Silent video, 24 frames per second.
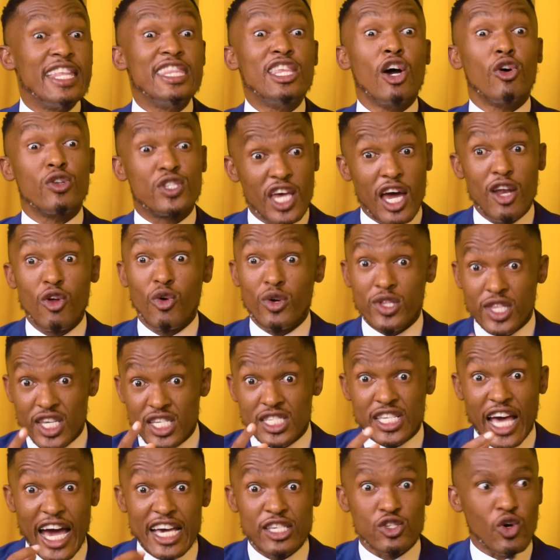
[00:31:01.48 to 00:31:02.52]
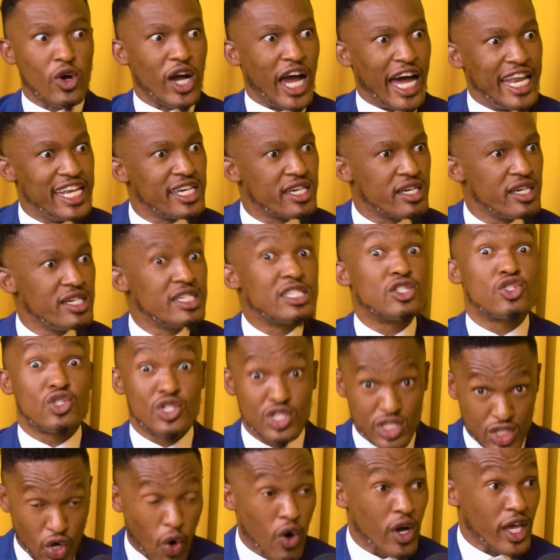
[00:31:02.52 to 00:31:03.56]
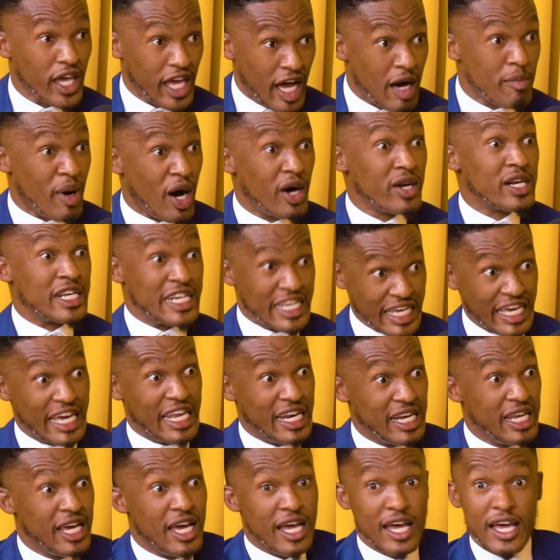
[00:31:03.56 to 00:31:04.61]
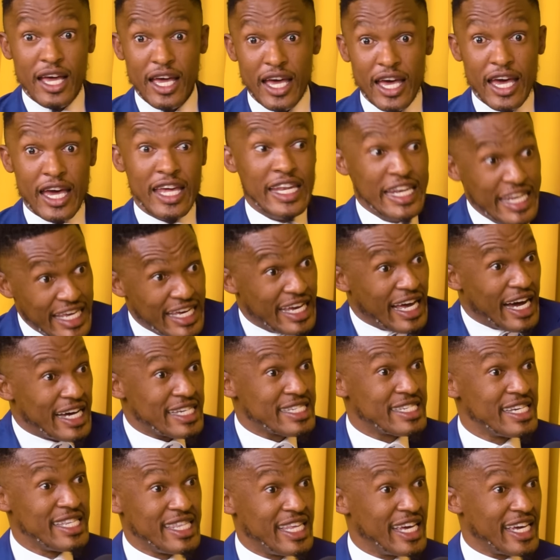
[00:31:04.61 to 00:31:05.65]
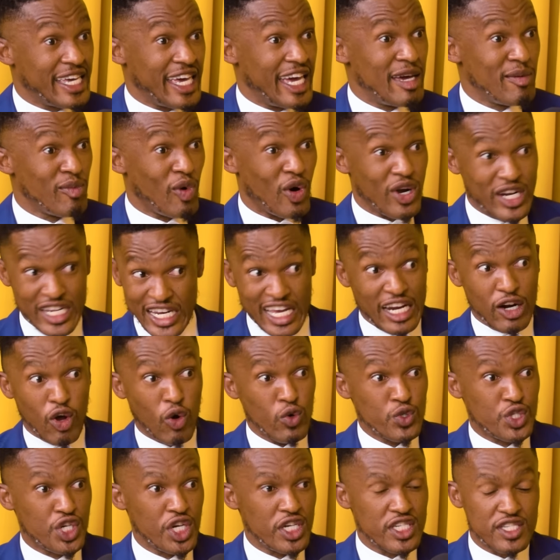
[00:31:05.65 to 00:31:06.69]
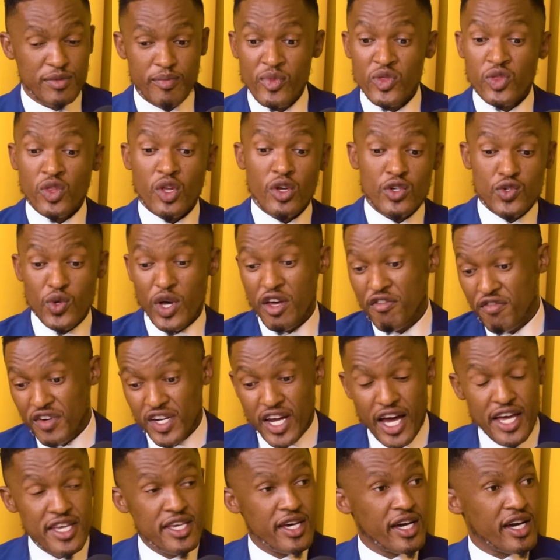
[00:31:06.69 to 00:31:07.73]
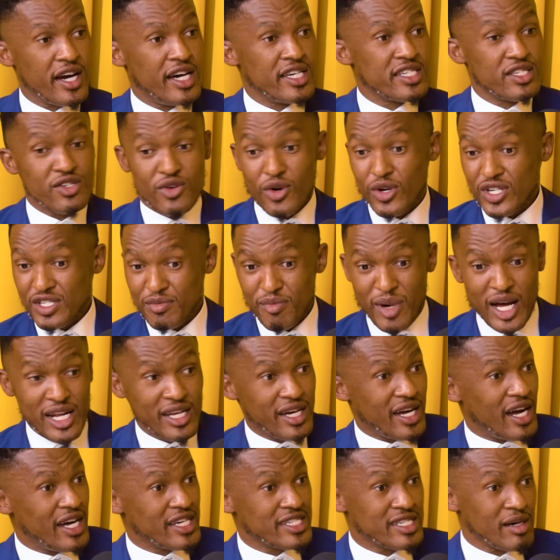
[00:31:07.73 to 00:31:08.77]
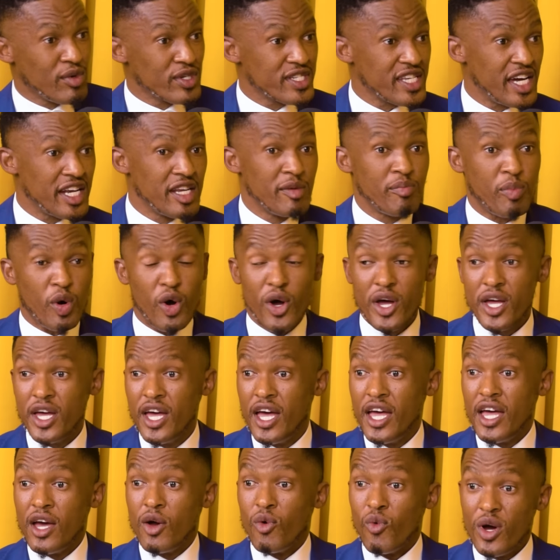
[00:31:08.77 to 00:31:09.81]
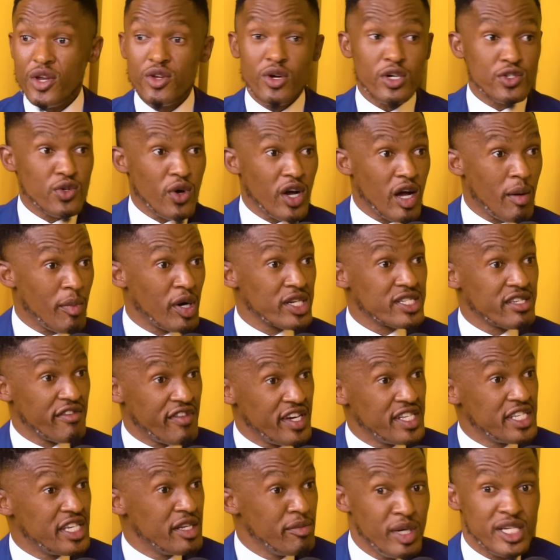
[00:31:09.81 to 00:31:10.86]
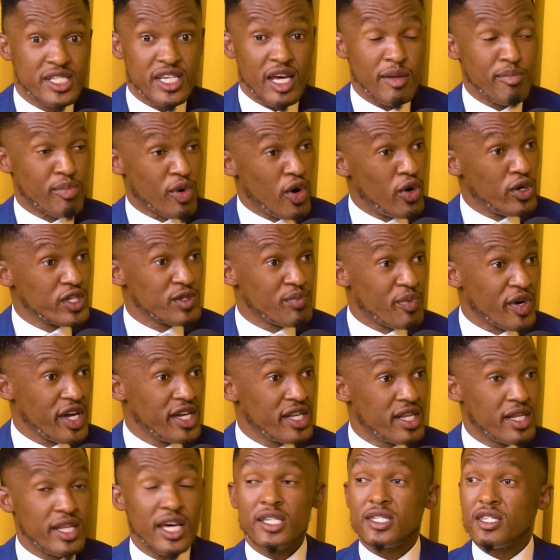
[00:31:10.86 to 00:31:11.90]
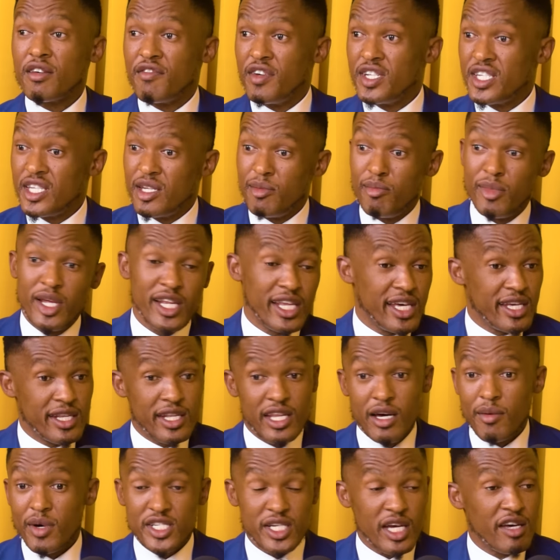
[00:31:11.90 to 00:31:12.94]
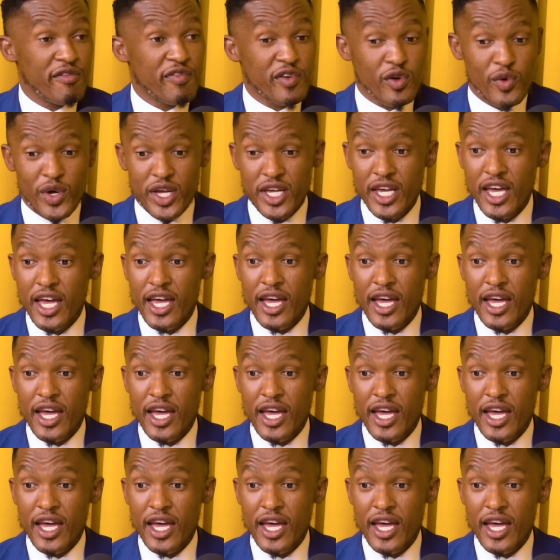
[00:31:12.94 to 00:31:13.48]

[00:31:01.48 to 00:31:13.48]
They'll tell you, this guy is organic. He's talking about real niggas, real OGs. So even Nayekas, there was Malkas, Abosani Boy. When you're talking about 17 meter and Bromo Spray, that's 17 million. There was everywhere.